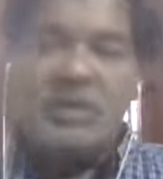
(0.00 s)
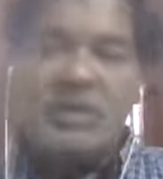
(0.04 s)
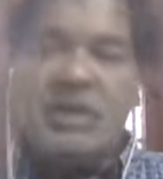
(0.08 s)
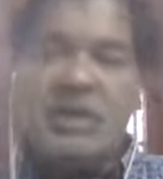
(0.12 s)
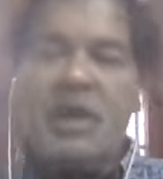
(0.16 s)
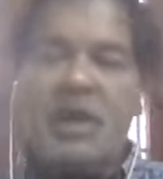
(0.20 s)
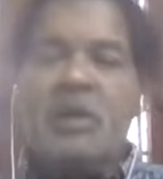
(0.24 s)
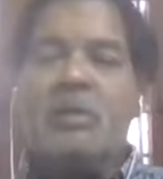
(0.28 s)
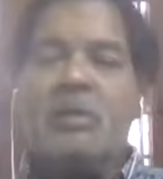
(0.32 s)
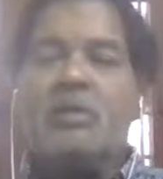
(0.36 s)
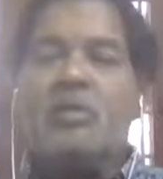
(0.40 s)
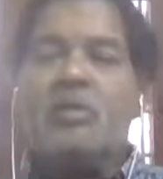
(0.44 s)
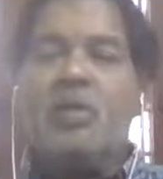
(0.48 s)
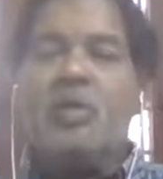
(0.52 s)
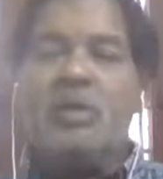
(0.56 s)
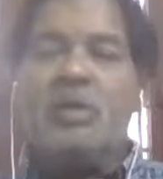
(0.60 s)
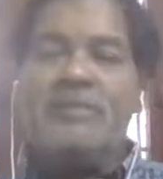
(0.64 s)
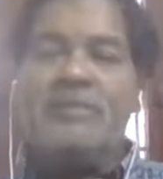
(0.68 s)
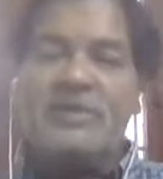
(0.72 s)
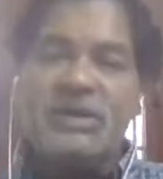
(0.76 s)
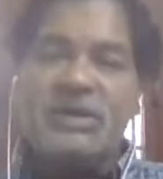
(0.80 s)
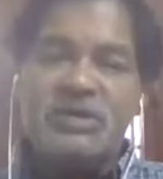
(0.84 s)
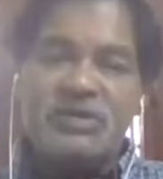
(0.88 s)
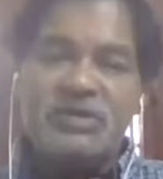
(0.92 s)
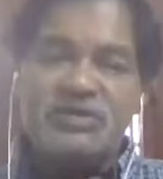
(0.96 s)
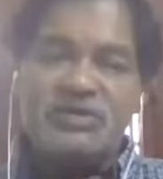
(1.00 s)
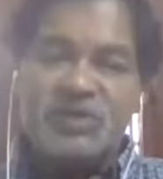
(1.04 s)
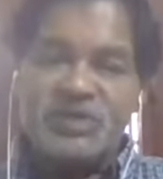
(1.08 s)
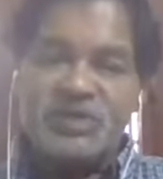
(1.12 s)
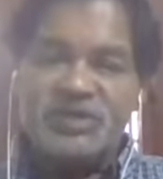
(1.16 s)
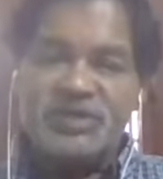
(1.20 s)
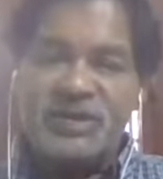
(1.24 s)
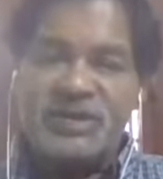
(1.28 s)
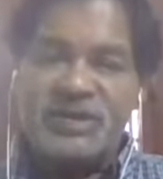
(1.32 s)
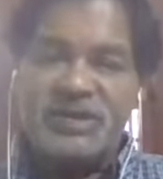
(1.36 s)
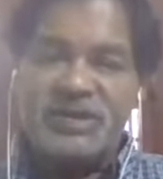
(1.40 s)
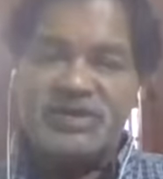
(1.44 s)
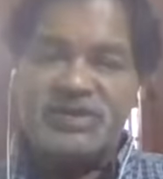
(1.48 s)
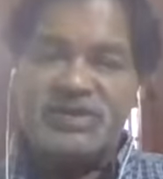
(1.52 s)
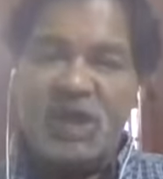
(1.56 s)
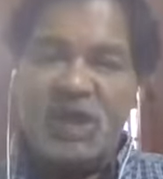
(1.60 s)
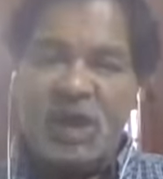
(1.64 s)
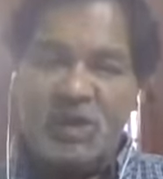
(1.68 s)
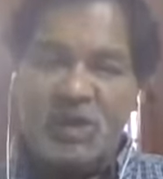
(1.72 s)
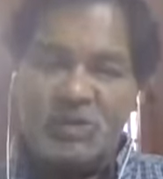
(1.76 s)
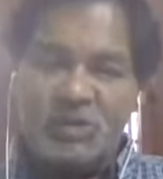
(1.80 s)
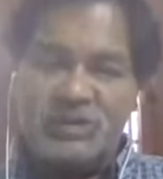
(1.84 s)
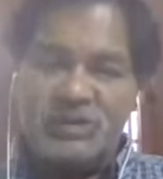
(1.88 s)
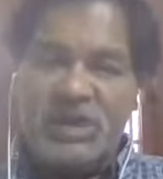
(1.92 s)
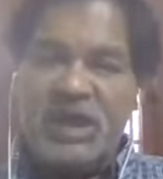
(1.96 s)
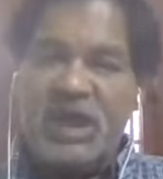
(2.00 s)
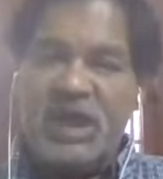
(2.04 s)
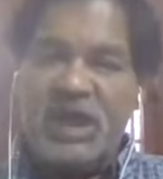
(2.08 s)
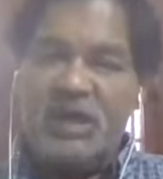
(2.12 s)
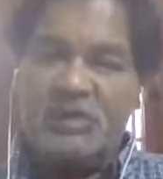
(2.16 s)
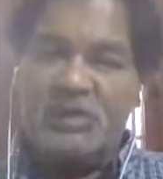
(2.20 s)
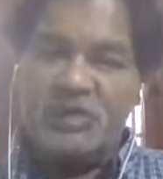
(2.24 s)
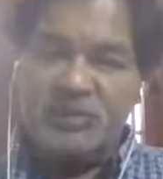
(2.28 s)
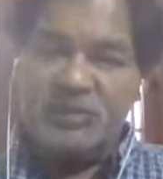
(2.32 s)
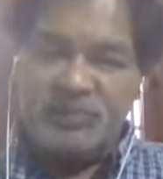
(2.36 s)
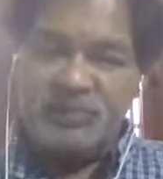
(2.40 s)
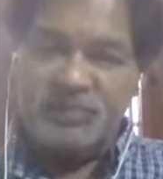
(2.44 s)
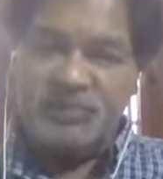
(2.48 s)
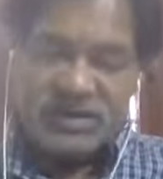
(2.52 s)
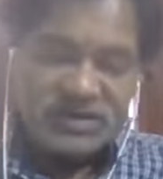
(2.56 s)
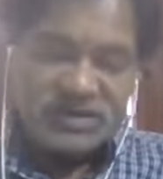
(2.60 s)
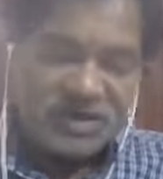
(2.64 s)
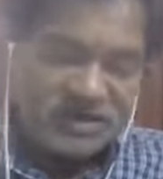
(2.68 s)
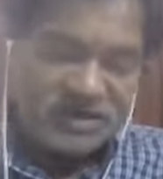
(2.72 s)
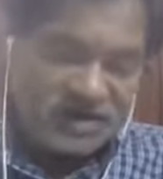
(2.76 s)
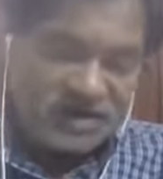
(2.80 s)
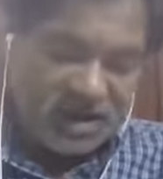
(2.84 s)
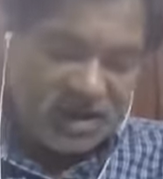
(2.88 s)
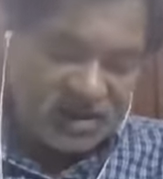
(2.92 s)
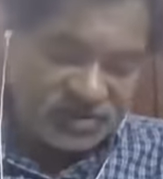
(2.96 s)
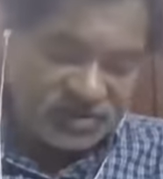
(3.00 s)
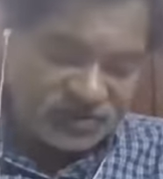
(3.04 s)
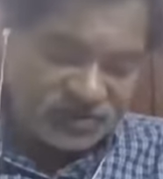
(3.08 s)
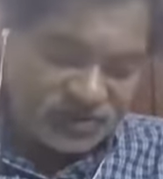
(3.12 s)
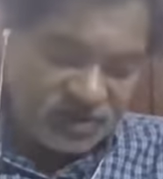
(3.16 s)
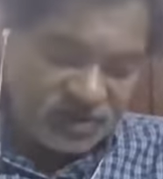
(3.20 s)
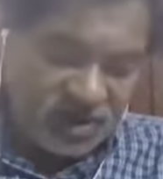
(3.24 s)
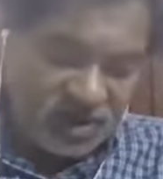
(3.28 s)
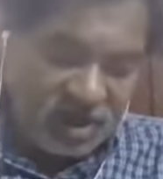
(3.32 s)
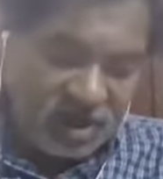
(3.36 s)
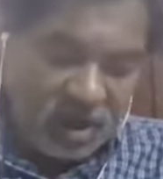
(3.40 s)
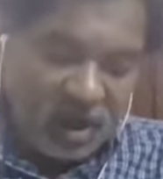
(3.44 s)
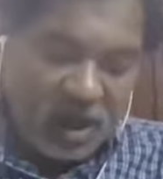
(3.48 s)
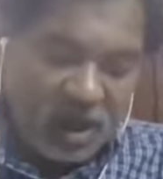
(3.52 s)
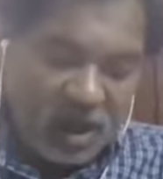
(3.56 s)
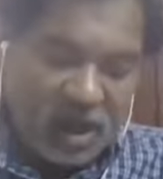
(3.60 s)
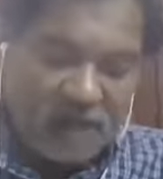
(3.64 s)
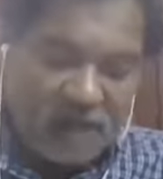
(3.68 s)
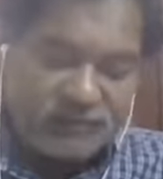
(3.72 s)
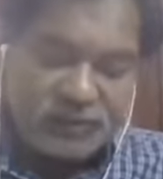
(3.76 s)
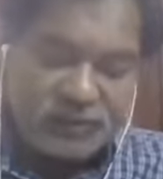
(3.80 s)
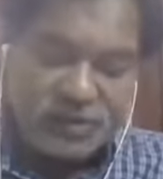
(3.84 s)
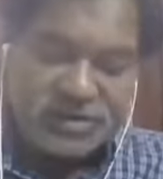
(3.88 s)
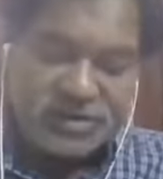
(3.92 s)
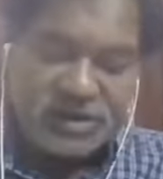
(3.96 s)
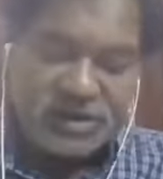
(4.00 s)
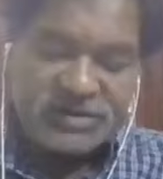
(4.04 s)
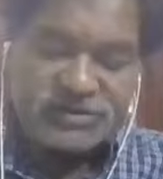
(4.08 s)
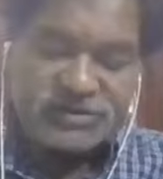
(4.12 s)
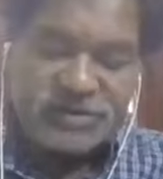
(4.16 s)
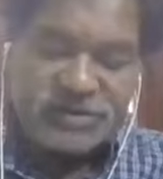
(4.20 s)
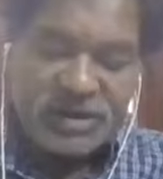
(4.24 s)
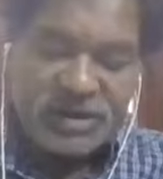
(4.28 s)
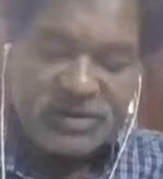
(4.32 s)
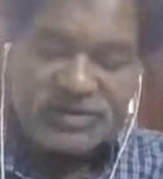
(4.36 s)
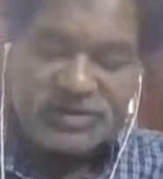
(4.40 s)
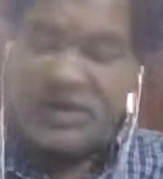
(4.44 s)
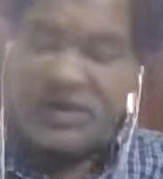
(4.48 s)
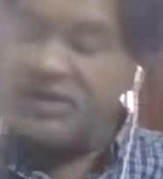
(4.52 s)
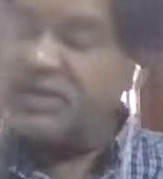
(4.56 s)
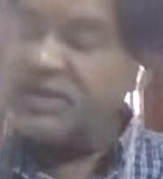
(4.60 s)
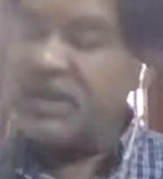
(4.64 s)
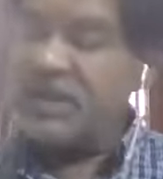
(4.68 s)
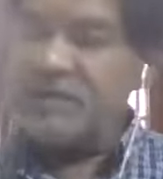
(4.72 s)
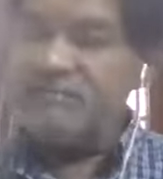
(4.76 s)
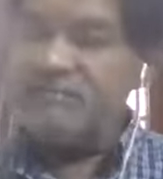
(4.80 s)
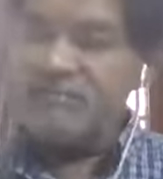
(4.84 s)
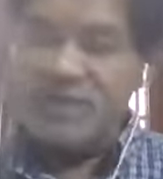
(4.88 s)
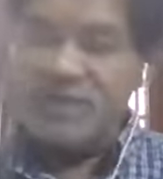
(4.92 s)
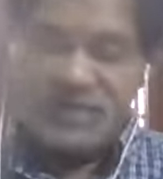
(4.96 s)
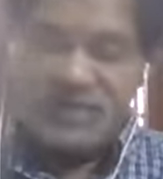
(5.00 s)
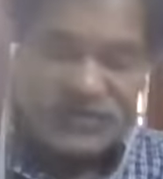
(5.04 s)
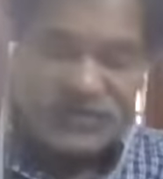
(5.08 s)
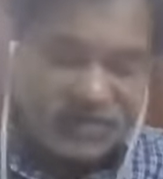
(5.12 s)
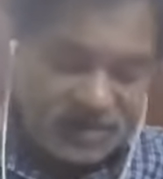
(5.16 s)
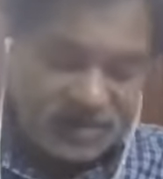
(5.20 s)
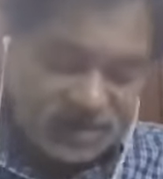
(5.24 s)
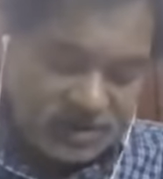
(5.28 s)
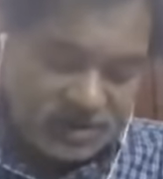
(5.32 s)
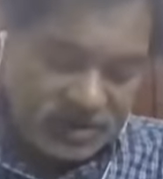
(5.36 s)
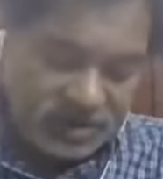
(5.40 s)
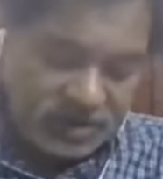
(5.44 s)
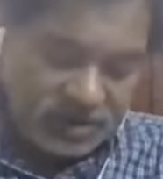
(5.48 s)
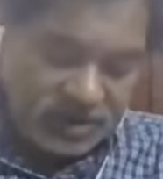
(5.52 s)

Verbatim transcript: Now, cooperative societies, how they have to pay the tax? Up to 10,000, 10%.